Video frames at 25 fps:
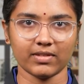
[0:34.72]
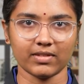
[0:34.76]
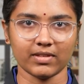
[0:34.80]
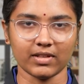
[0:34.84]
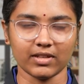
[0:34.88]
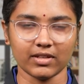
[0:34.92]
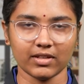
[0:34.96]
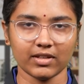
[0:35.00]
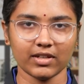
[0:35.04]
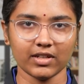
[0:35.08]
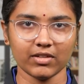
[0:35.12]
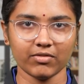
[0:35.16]

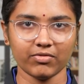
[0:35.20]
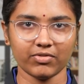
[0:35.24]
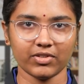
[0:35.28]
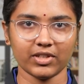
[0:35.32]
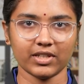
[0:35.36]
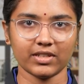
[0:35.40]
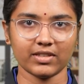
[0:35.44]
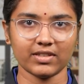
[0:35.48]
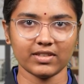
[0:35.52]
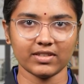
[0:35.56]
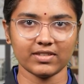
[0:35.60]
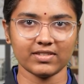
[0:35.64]
learn
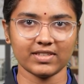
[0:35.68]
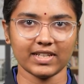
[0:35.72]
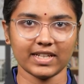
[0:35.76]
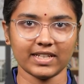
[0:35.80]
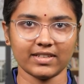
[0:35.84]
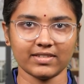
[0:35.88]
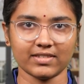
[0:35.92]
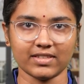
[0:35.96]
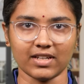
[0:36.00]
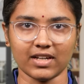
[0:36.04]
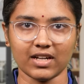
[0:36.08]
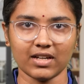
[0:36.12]
for this
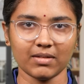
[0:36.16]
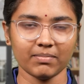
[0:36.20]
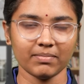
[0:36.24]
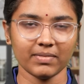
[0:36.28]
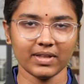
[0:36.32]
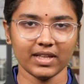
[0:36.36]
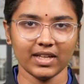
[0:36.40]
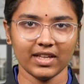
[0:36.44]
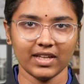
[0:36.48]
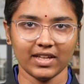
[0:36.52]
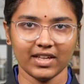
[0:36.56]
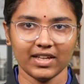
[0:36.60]
exam
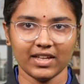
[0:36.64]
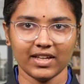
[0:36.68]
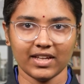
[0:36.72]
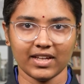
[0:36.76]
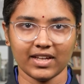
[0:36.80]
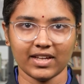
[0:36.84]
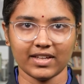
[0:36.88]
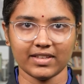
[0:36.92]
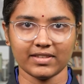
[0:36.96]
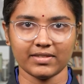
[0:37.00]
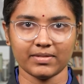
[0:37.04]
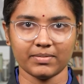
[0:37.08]

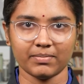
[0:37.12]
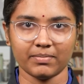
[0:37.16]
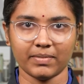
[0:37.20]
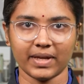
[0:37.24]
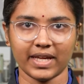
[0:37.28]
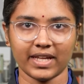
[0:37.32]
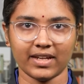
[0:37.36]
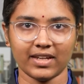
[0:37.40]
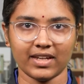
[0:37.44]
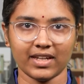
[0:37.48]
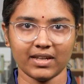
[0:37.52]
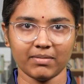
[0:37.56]
has
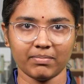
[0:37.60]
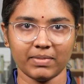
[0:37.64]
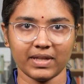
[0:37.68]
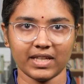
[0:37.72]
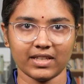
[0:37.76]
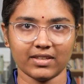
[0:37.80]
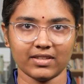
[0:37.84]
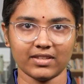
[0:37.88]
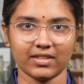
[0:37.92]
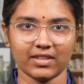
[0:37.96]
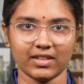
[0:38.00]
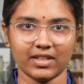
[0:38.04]
mainly
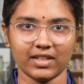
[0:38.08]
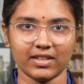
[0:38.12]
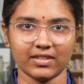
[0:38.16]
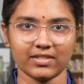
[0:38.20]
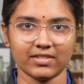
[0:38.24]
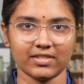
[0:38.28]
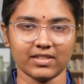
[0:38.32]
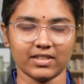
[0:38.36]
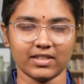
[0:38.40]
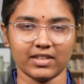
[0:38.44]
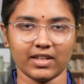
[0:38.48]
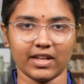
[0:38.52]
been the
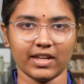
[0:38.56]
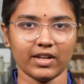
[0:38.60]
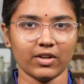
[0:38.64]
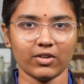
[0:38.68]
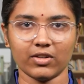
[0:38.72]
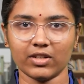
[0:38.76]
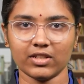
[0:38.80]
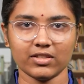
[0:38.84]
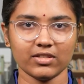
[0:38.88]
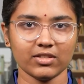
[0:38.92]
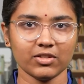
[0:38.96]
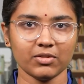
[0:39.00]
reason, and
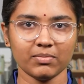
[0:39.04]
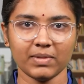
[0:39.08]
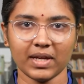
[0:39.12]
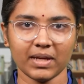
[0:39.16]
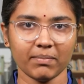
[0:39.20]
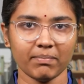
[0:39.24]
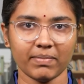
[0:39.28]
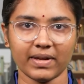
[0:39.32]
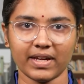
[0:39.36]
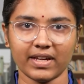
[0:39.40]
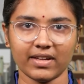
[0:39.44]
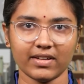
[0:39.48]
also my
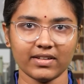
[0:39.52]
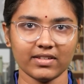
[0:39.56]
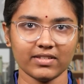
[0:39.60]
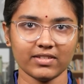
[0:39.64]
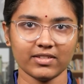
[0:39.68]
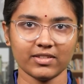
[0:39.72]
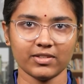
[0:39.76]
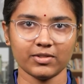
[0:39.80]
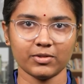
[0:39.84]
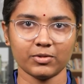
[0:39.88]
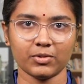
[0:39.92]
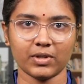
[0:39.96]

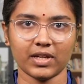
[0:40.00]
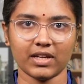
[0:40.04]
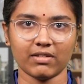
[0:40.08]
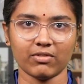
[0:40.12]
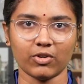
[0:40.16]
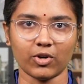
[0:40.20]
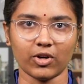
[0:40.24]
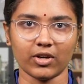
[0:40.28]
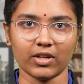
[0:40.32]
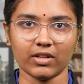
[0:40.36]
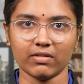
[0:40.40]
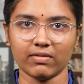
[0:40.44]
parents who have
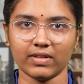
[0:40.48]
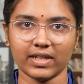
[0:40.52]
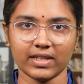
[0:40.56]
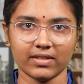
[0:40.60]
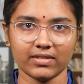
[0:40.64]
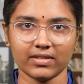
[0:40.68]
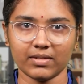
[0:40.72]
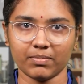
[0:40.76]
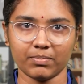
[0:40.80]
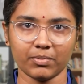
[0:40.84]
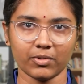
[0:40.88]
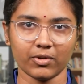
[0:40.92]

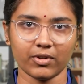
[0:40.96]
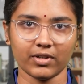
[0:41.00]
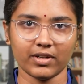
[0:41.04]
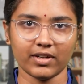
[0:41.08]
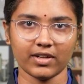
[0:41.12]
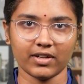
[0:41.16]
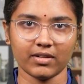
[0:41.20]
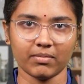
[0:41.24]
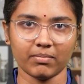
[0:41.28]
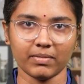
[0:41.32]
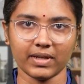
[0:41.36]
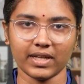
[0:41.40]
always
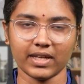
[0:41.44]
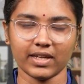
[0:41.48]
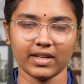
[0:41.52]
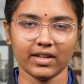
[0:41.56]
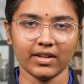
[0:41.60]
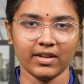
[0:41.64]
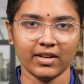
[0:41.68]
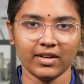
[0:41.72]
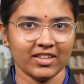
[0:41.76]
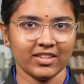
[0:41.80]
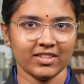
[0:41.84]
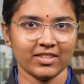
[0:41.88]
supported me.
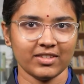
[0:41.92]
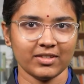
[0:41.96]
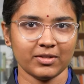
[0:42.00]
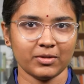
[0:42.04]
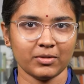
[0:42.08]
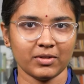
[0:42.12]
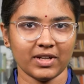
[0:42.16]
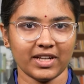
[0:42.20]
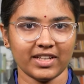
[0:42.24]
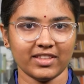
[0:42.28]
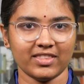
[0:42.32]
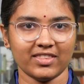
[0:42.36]

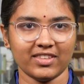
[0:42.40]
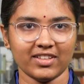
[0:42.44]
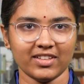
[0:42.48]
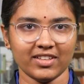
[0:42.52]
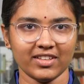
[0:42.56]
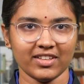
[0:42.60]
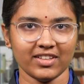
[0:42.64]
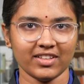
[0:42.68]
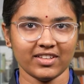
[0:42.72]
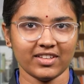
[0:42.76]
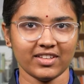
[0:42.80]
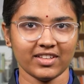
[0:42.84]
So I
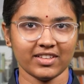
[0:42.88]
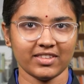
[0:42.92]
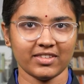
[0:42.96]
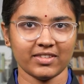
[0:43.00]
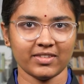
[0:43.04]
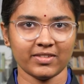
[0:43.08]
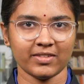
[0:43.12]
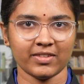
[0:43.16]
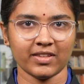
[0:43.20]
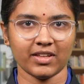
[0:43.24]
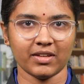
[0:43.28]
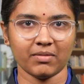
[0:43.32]
think
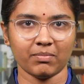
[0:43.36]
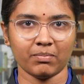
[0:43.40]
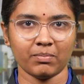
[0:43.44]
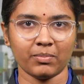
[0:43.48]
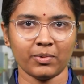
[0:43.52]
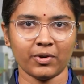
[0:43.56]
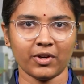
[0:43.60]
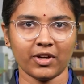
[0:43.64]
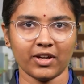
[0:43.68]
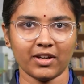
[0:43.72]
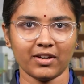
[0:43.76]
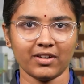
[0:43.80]
it's
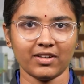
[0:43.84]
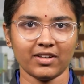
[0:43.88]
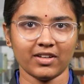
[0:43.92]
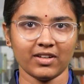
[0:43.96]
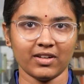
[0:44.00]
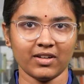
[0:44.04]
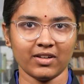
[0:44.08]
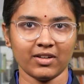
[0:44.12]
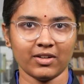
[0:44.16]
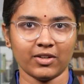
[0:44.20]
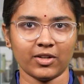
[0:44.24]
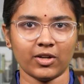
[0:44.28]

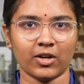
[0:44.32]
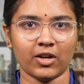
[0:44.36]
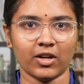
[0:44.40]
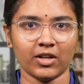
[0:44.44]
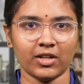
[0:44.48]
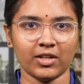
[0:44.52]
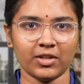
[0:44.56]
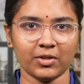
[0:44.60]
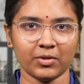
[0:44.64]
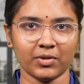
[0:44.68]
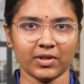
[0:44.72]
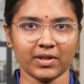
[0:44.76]
important
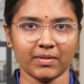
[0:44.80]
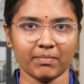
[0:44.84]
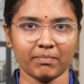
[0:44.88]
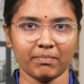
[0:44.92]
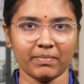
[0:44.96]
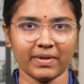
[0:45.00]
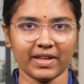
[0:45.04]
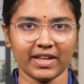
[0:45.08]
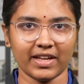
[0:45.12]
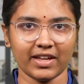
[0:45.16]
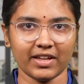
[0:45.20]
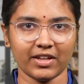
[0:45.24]
not to
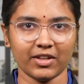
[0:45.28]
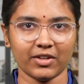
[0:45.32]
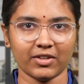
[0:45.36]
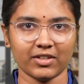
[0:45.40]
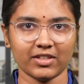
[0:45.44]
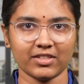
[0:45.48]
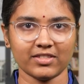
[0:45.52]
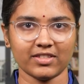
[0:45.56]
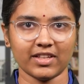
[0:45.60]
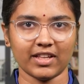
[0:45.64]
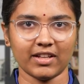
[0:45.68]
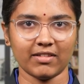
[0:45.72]
compare
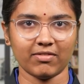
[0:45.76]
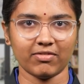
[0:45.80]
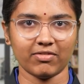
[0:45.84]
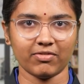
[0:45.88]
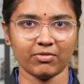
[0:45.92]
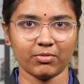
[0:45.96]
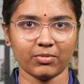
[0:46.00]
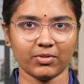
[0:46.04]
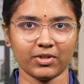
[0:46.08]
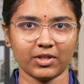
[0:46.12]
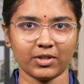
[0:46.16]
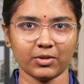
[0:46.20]
yourself
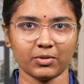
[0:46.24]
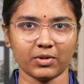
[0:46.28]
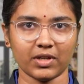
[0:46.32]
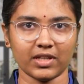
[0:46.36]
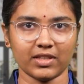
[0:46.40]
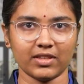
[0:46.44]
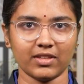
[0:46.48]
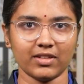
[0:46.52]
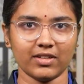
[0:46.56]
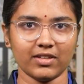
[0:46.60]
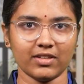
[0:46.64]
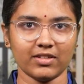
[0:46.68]
to
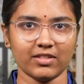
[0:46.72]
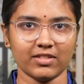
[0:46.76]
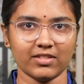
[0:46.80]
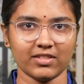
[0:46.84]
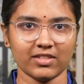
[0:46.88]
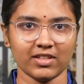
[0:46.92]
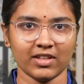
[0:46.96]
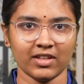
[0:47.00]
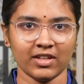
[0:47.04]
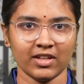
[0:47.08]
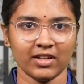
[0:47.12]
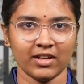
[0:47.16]
others